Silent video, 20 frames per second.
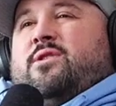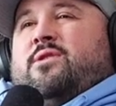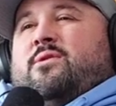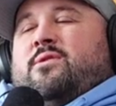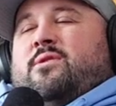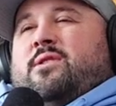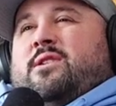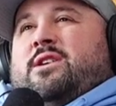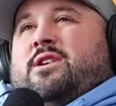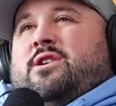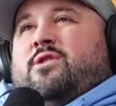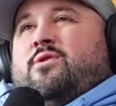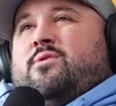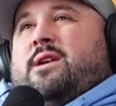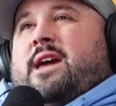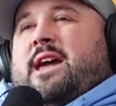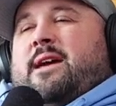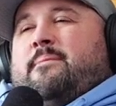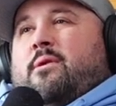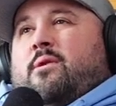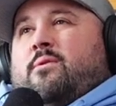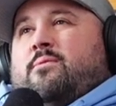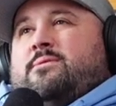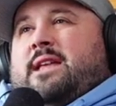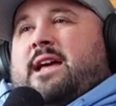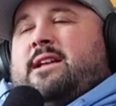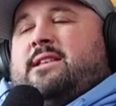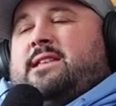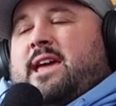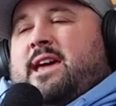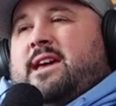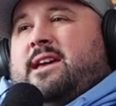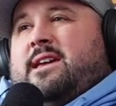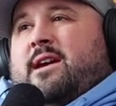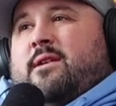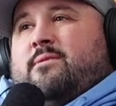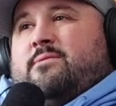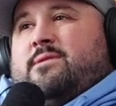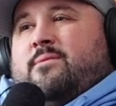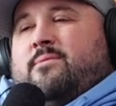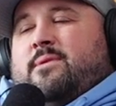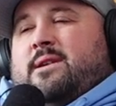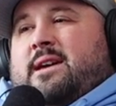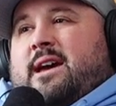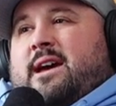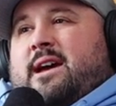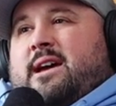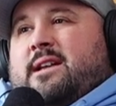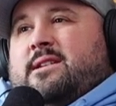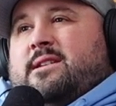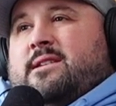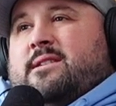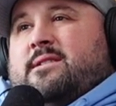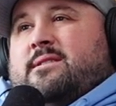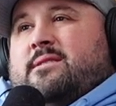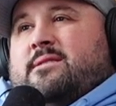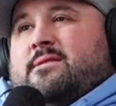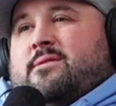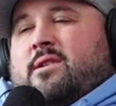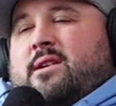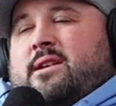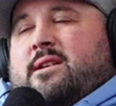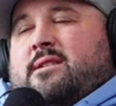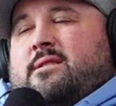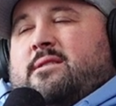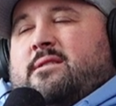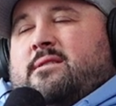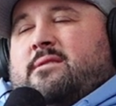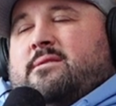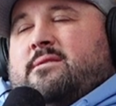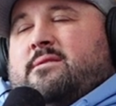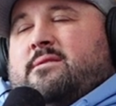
you came home, that takeout that we had, like,